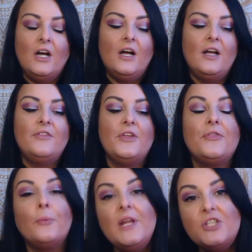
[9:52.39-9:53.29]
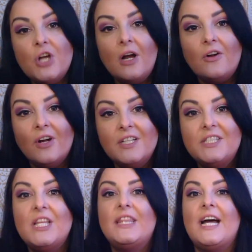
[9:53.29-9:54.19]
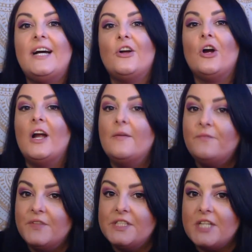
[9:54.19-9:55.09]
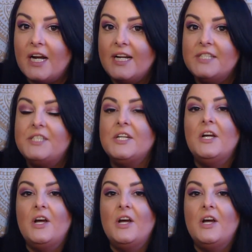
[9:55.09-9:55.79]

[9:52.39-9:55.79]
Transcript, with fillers: uh, the three chakras that are emphasized